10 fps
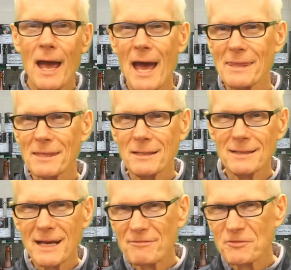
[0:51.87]
and the
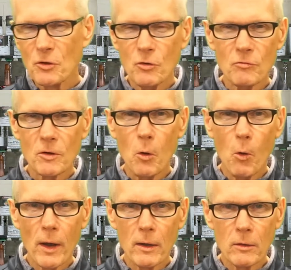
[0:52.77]
leftover
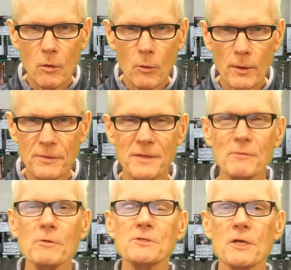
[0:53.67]
oil or the
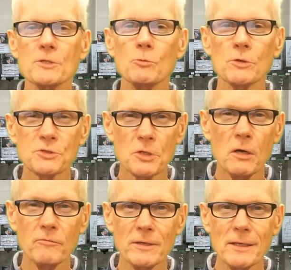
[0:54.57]
residual
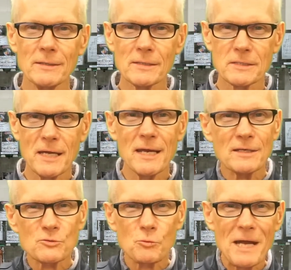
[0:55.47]
solvent in the stain
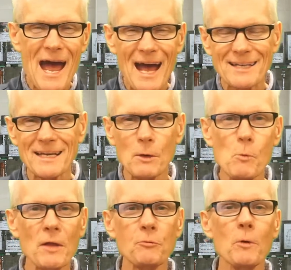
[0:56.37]
is reacting
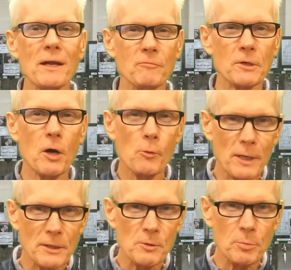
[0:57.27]
with whatever
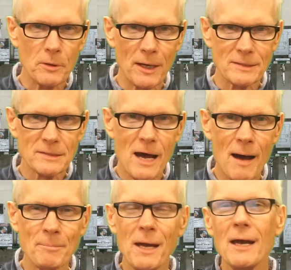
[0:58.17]
coating you put on
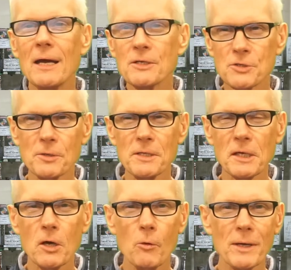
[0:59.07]
top, turning the
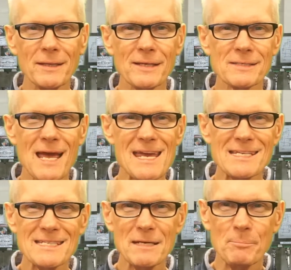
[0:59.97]
coating this
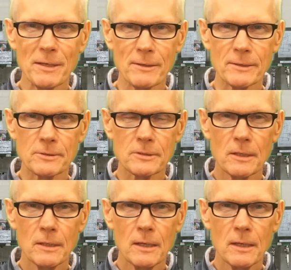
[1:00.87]
hazy appearance.